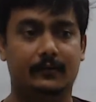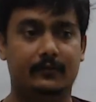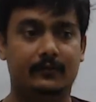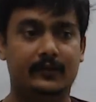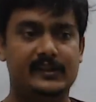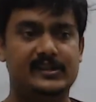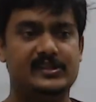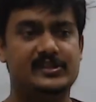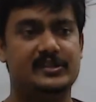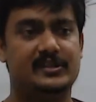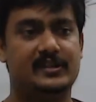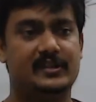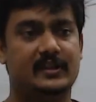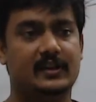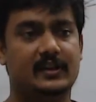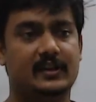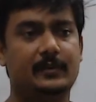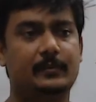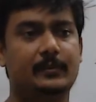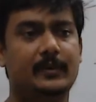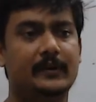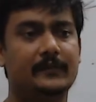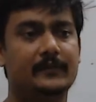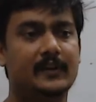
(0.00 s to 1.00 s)
Which
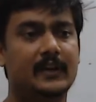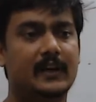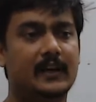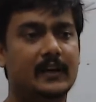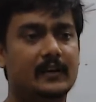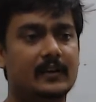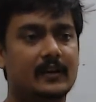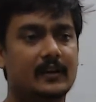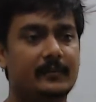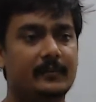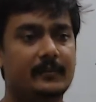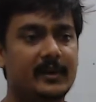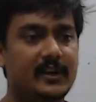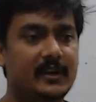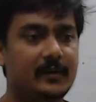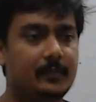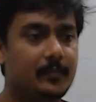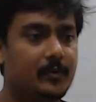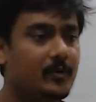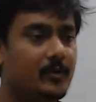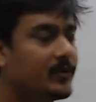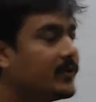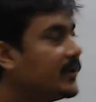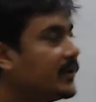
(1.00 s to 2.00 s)
term of the arithmetic
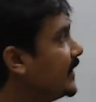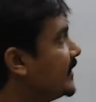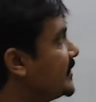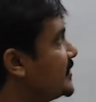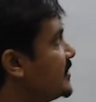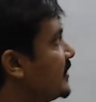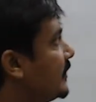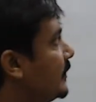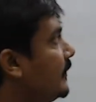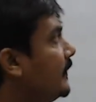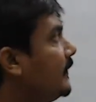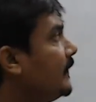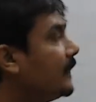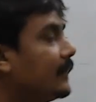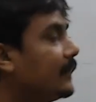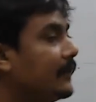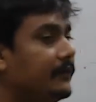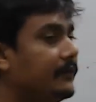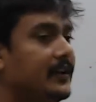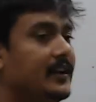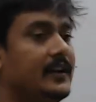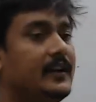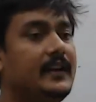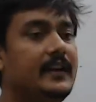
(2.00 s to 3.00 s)
progression is
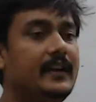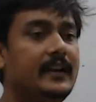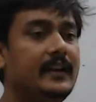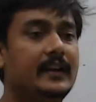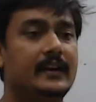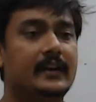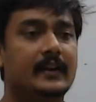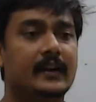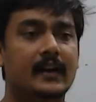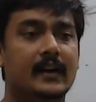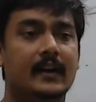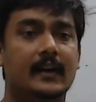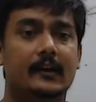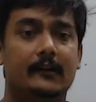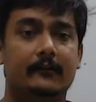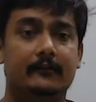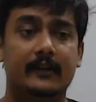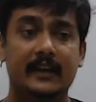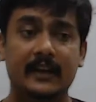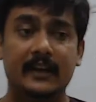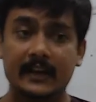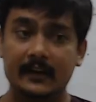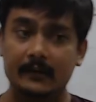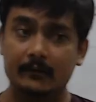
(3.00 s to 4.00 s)
78?
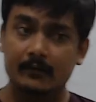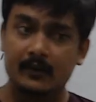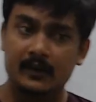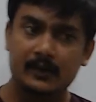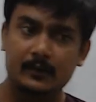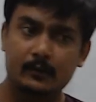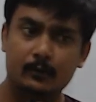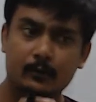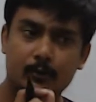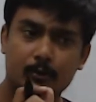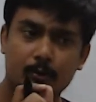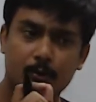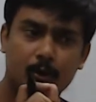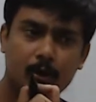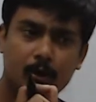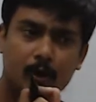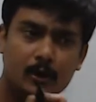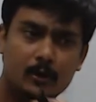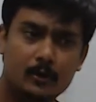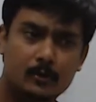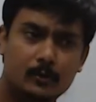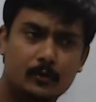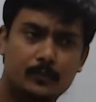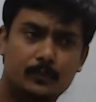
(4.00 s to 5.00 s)
Whenever you do
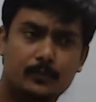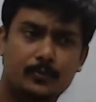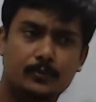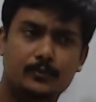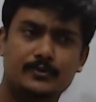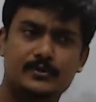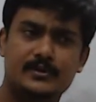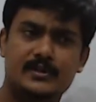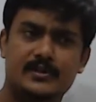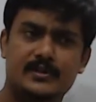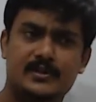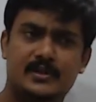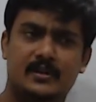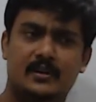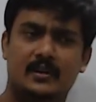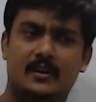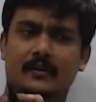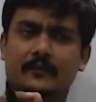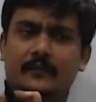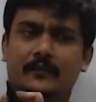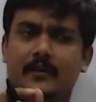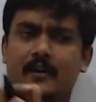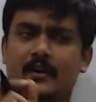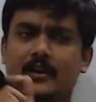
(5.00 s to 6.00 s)
not know position
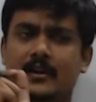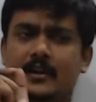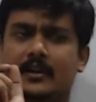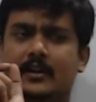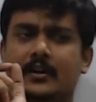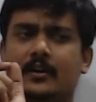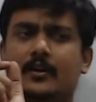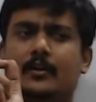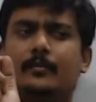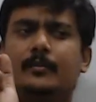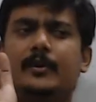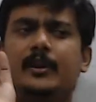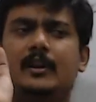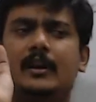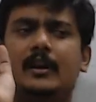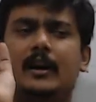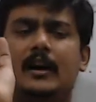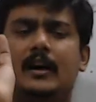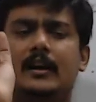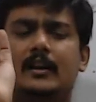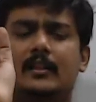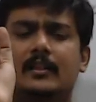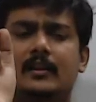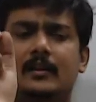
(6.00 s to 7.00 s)
of a term in
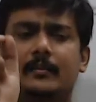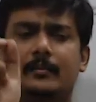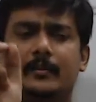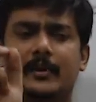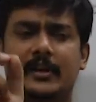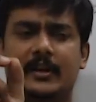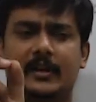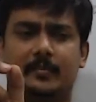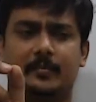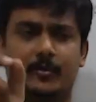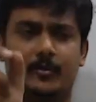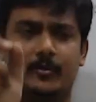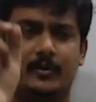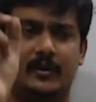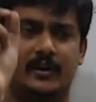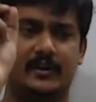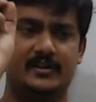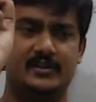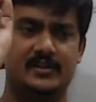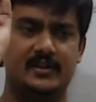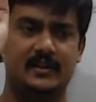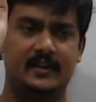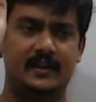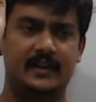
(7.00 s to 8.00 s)
arithmetic
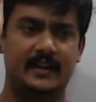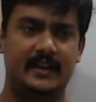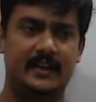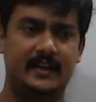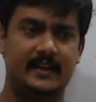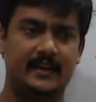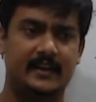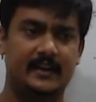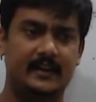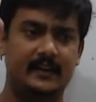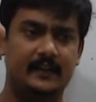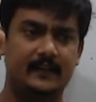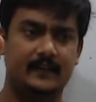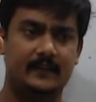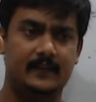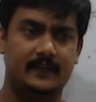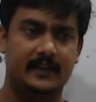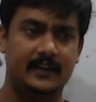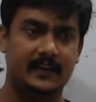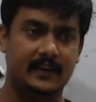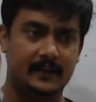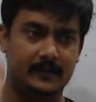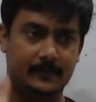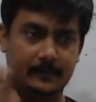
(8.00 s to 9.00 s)
progression, take it as
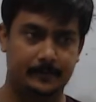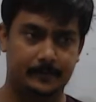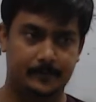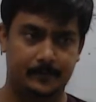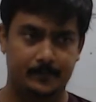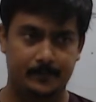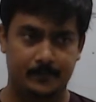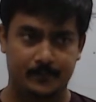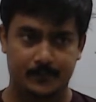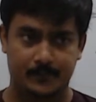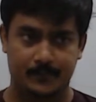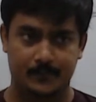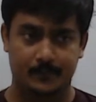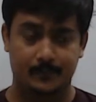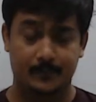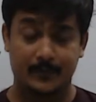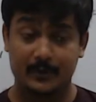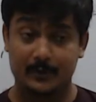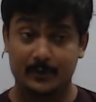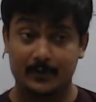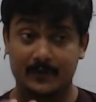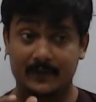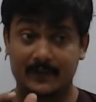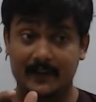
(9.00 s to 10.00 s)
Tn,
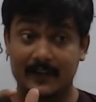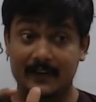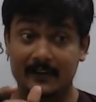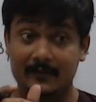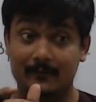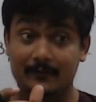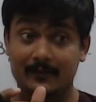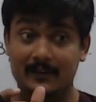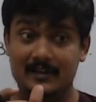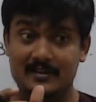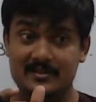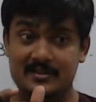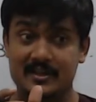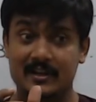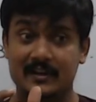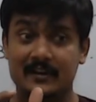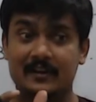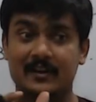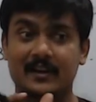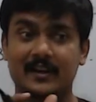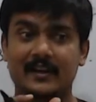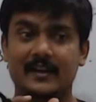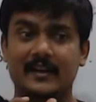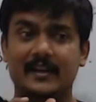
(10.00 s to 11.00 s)
because n will
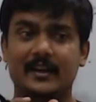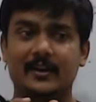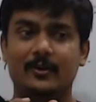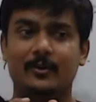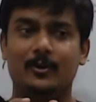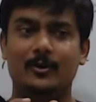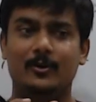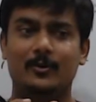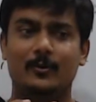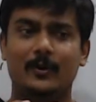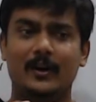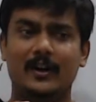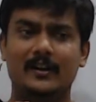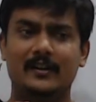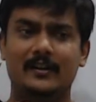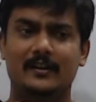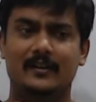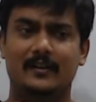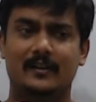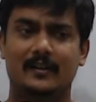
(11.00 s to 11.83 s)
generally denote what?